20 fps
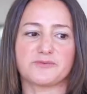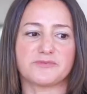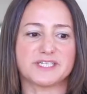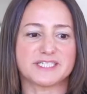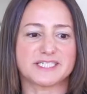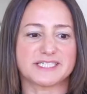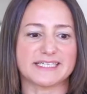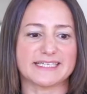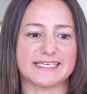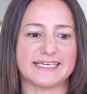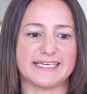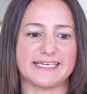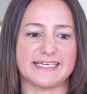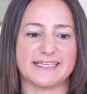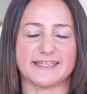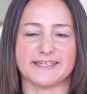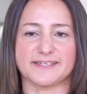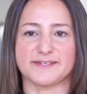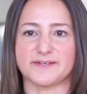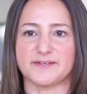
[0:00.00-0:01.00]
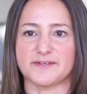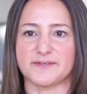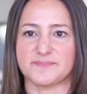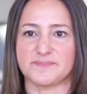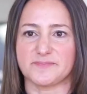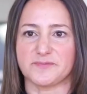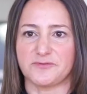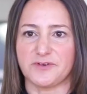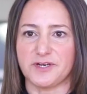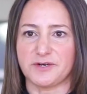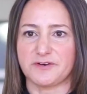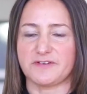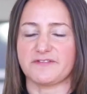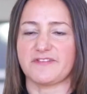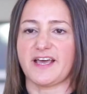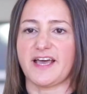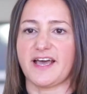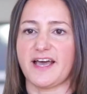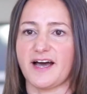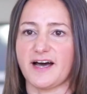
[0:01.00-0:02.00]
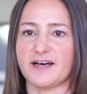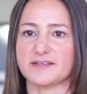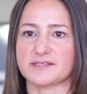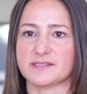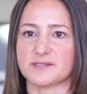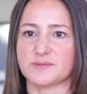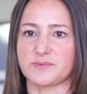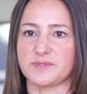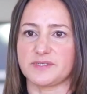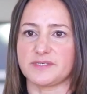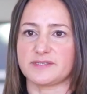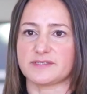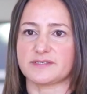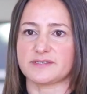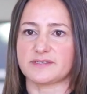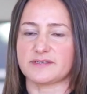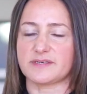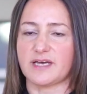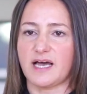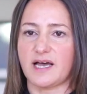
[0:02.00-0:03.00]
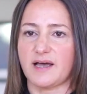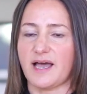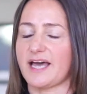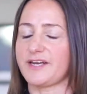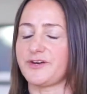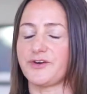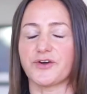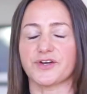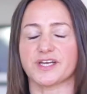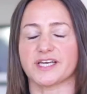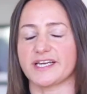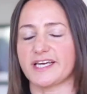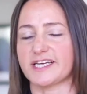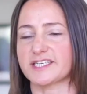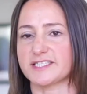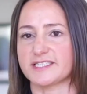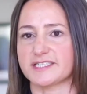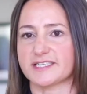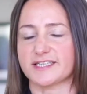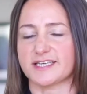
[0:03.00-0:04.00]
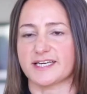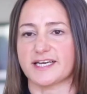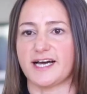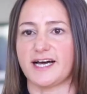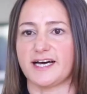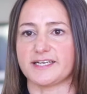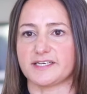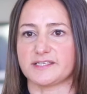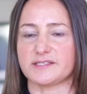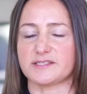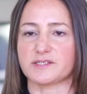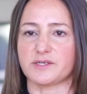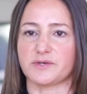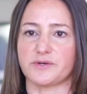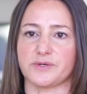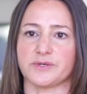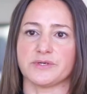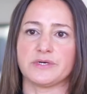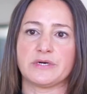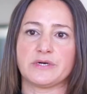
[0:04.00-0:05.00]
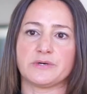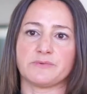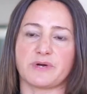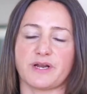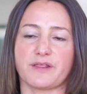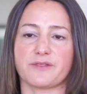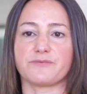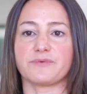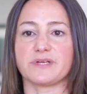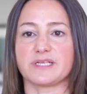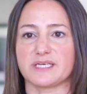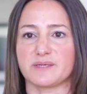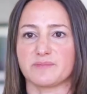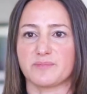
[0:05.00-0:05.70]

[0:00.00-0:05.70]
originally the rear of the house had no connection to the garden, so one of the really